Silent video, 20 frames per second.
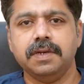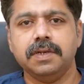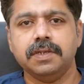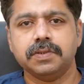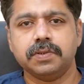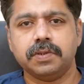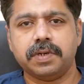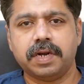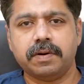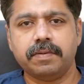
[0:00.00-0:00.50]

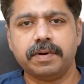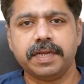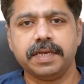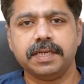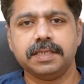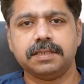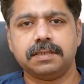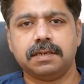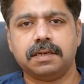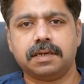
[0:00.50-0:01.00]
So
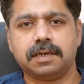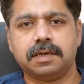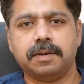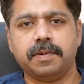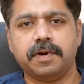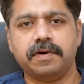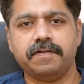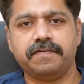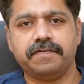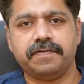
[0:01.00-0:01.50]
nowadays, a
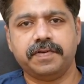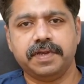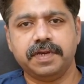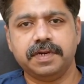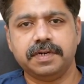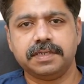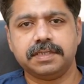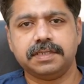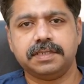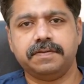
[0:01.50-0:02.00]
couple of
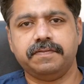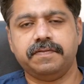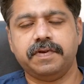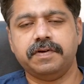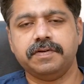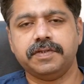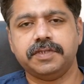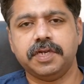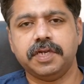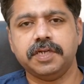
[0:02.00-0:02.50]
years, we
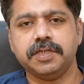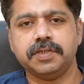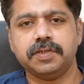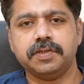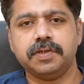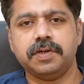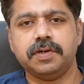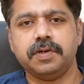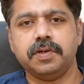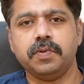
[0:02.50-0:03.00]
have changed to
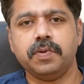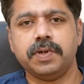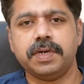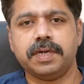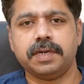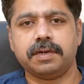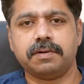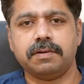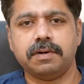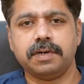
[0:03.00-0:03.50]
the newer
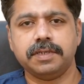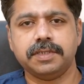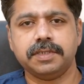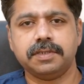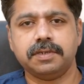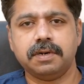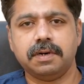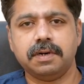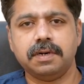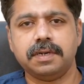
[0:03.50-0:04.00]
technology
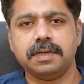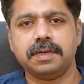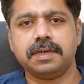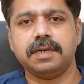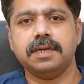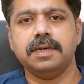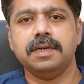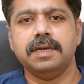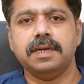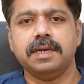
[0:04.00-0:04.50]
called
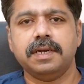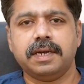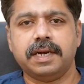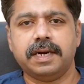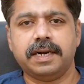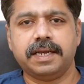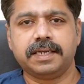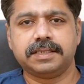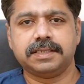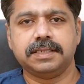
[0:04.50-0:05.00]

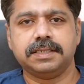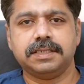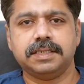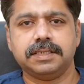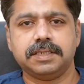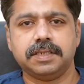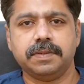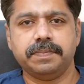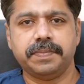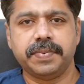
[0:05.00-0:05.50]
conduction
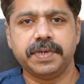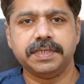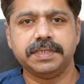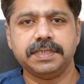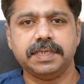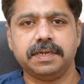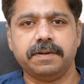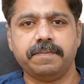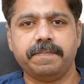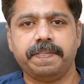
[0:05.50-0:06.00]
system
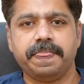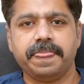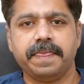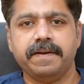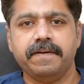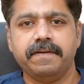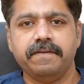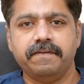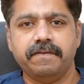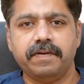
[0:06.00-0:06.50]
pacing,
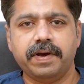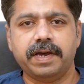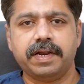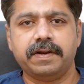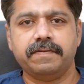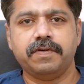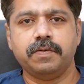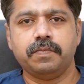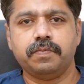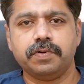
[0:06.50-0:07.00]

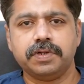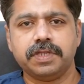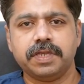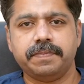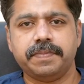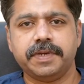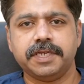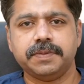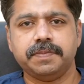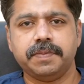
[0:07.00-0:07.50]
where we put the
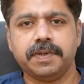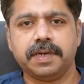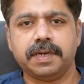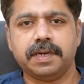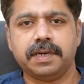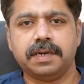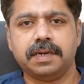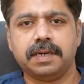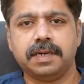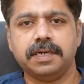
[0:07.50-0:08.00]

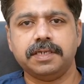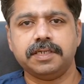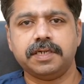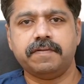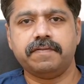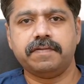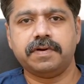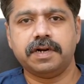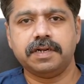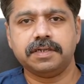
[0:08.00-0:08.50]
pacemaker instead
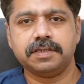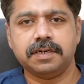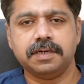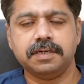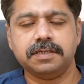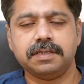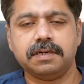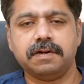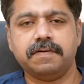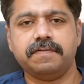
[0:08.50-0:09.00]
of
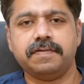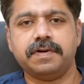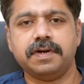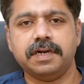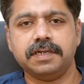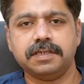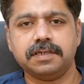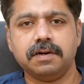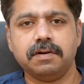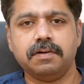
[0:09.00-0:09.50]

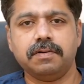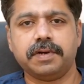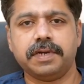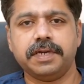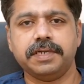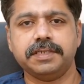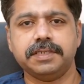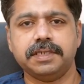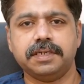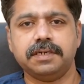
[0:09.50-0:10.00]
traditional
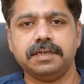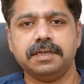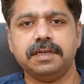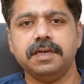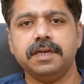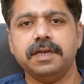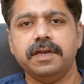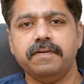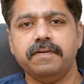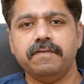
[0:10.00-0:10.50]
location,
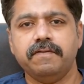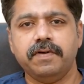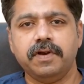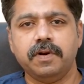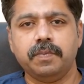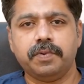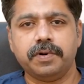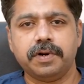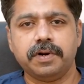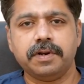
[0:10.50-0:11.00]
we
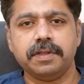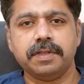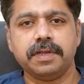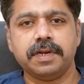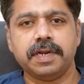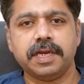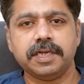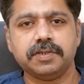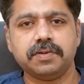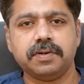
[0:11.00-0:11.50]
will put it in the
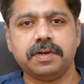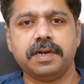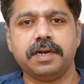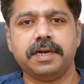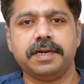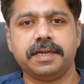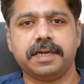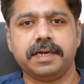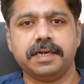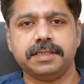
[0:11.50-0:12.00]
natural
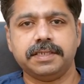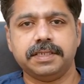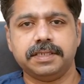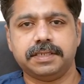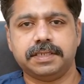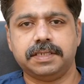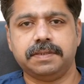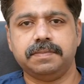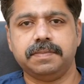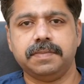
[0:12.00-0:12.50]
electrical
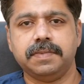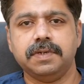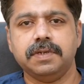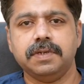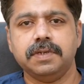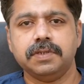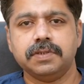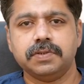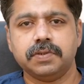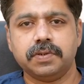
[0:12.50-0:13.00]
system,
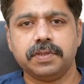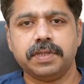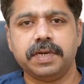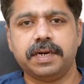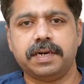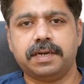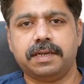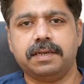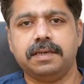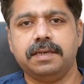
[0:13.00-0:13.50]
so
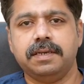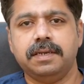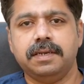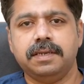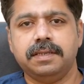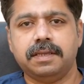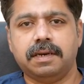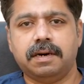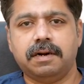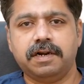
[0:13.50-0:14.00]
that
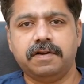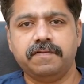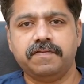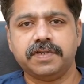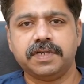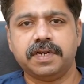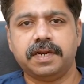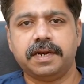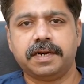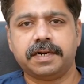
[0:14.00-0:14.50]
the
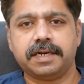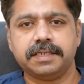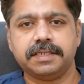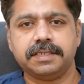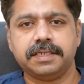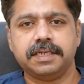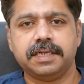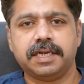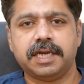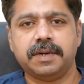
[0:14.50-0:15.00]
artificial
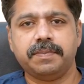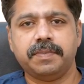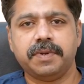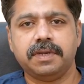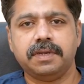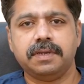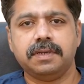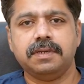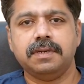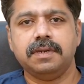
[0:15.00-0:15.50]
electricity can
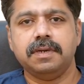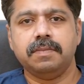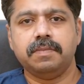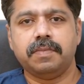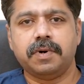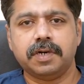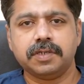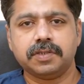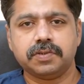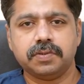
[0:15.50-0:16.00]
be
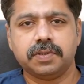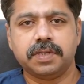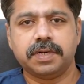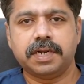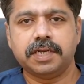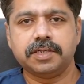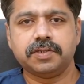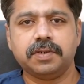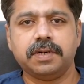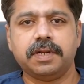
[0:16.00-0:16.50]
passed to the
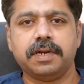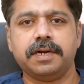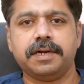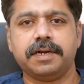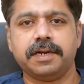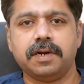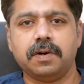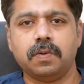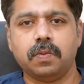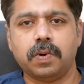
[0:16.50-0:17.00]
natural
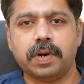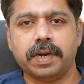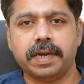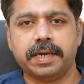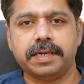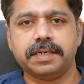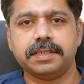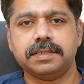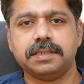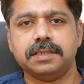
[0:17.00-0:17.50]
electrical
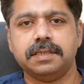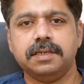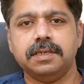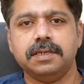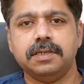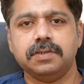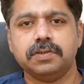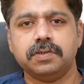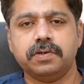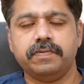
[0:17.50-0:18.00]
wires.
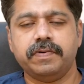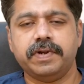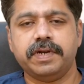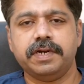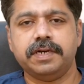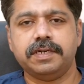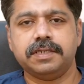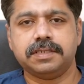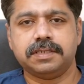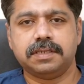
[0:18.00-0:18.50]
So when
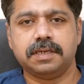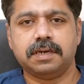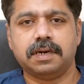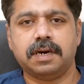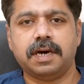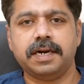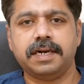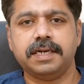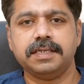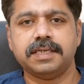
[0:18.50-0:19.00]
its
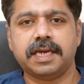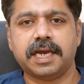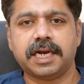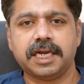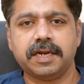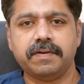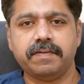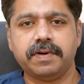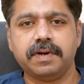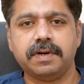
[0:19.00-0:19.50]
heart is
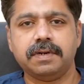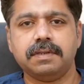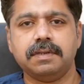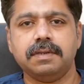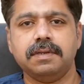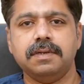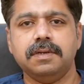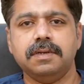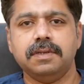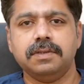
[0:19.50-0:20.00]
activated
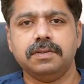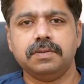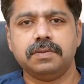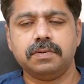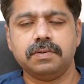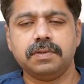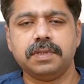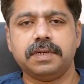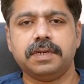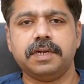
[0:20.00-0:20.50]

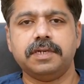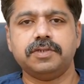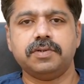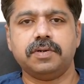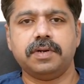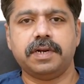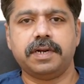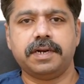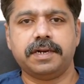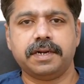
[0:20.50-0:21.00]
through the
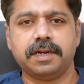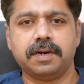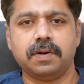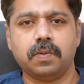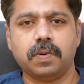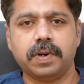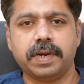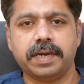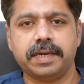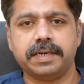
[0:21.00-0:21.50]
natural electrical
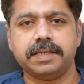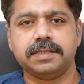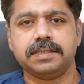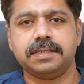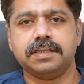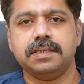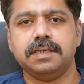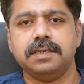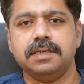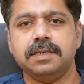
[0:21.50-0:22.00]

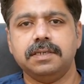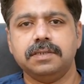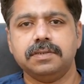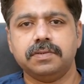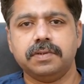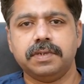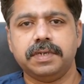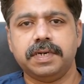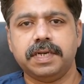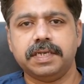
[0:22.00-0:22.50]
wires,
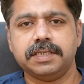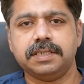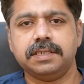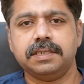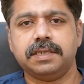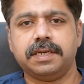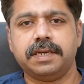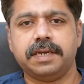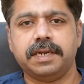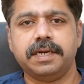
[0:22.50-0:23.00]
so it
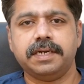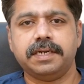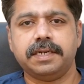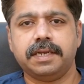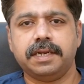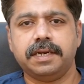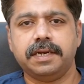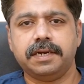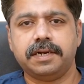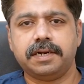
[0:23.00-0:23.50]
doesn't create
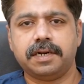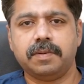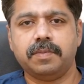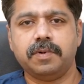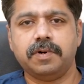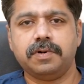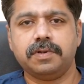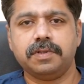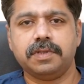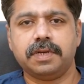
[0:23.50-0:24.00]
any
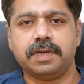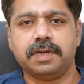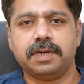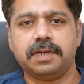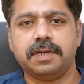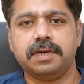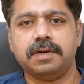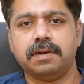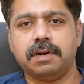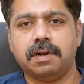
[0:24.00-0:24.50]
trouble to the
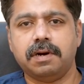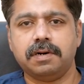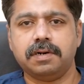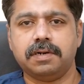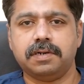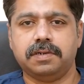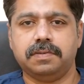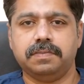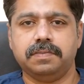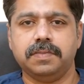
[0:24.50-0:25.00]
in long
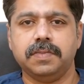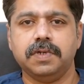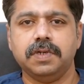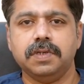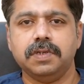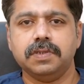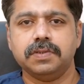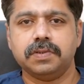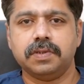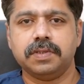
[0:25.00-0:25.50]
term,
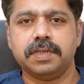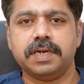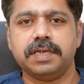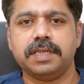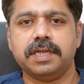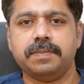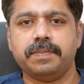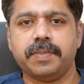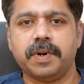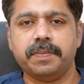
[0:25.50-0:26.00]
so that
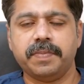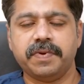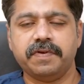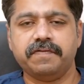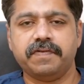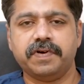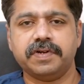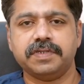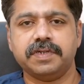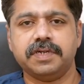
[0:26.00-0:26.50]
that pumping
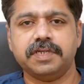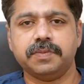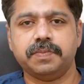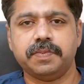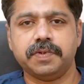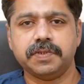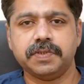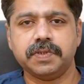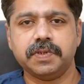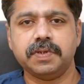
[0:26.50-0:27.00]
function is
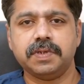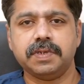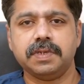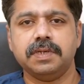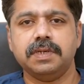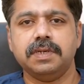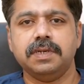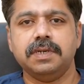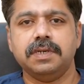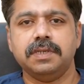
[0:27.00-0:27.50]
preserved.
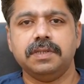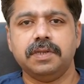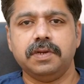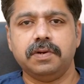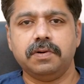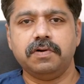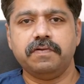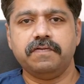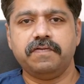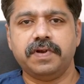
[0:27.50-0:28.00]
They
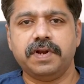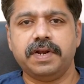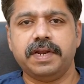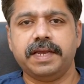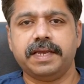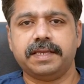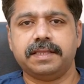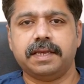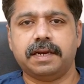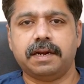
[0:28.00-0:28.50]
don't feel
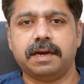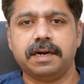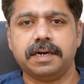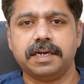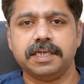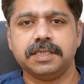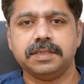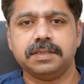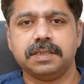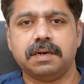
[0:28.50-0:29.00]
like their heart
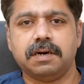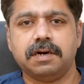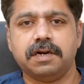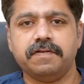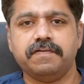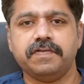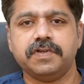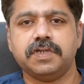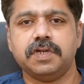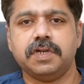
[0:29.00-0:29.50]
is
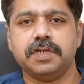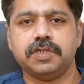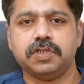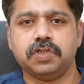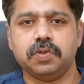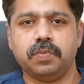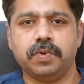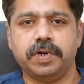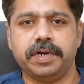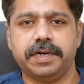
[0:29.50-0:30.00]
artificially
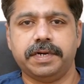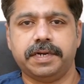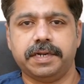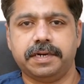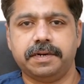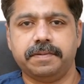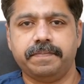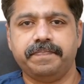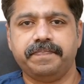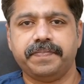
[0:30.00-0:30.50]

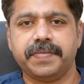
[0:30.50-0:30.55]
stimulated.